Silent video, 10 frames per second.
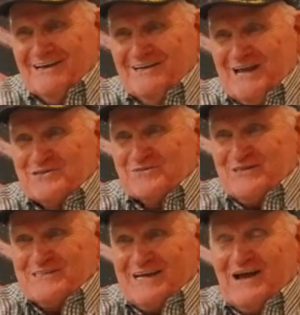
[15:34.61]
That's what
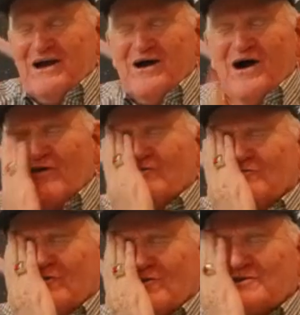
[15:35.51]
I said. "Oh, the
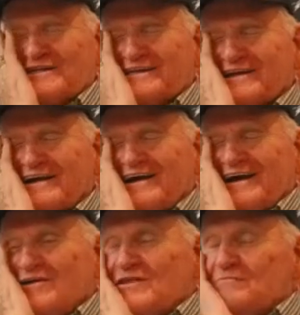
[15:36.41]
first."
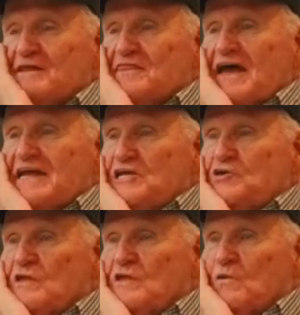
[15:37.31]
But they
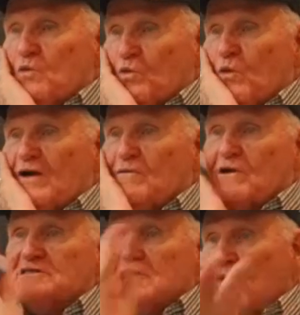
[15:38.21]
knew, they were aware,
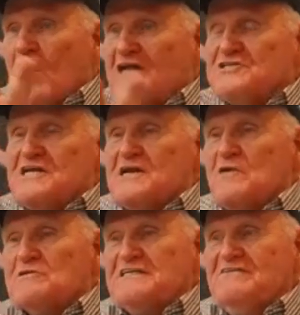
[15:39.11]
because they were watching it
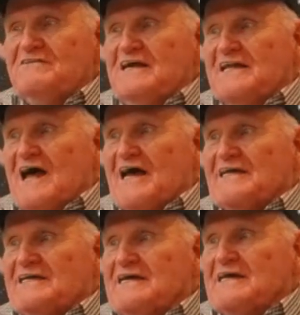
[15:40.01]
on TV at night.
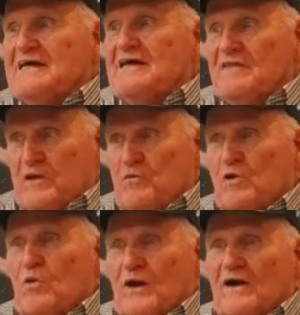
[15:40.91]
They were
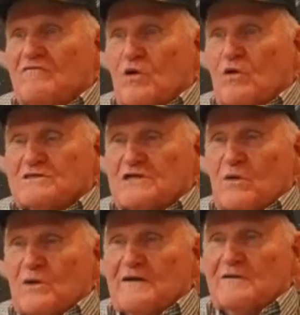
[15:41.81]
aware of what was
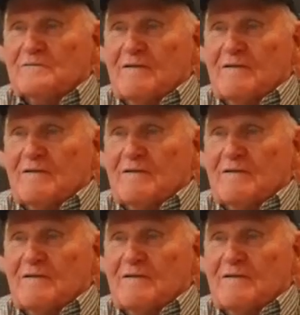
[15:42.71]
going on.